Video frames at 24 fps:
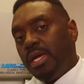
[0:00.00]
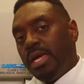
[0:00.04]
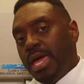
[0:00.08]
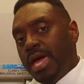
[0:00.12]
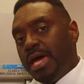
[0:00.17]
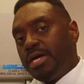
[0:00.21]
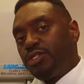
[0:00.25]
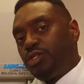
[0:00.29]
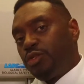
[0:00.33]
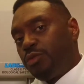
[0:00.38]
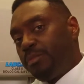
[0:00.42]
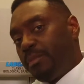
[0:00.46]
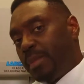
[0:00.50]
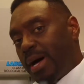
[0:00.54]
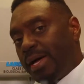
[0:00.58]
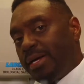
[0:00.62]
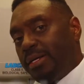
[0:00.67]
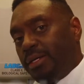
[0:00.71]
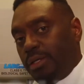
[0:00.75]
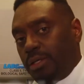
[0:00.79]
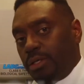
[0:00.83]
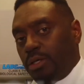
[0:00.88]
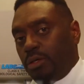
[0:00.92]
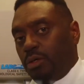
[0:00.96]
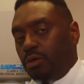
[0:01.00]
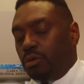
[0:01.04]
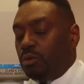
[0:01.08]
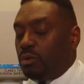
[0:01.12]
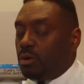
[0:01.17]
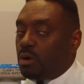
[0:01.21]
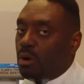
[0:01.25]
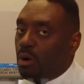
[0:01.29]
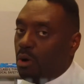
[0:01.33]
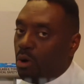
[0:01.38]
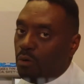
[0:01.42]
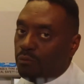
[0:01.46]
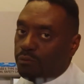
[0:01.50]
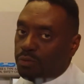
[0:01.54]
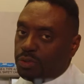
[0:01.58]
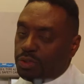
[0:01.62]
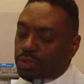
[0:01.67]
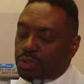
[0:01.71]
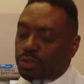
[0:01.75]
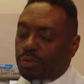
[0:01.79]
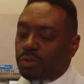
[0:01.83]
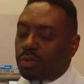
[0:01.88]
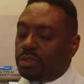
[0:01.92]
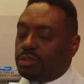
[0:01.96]
As you might know, over
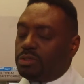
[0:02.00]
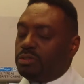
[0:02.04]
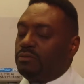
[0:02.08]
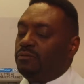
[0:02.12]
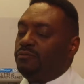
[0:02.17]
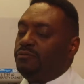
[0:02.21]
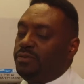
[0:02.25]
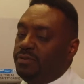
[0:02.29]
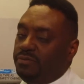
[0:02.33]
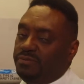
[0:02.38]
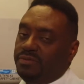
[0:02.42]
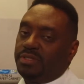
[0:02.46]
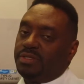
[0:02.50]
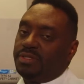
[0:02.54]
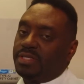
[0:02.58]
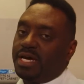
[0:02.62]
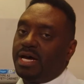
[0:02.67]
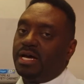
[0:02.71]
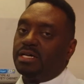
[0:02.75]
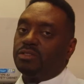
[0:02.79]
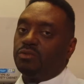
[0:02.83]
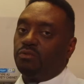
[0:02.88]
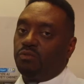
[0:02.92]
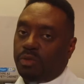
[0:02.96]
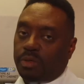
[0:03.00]
250,000